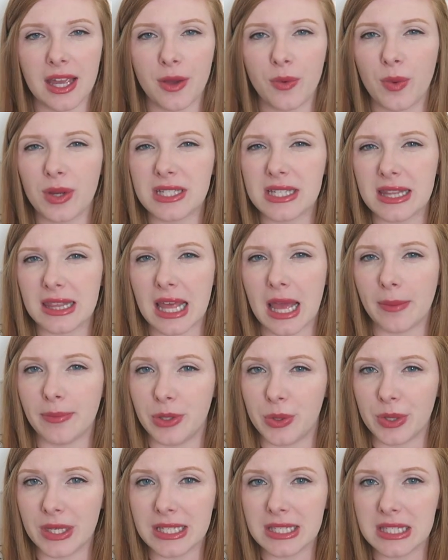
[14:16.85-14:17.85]
It wasn't that
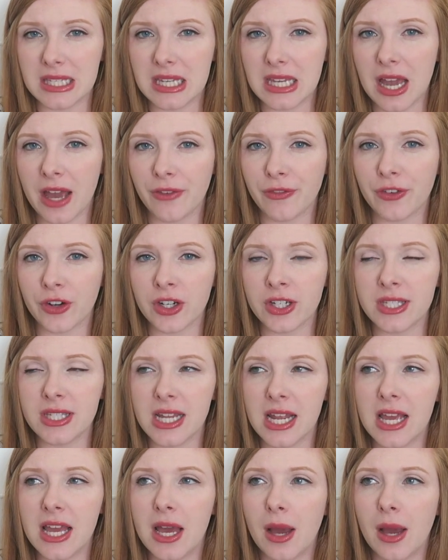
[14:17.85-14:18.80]
mucousy at first,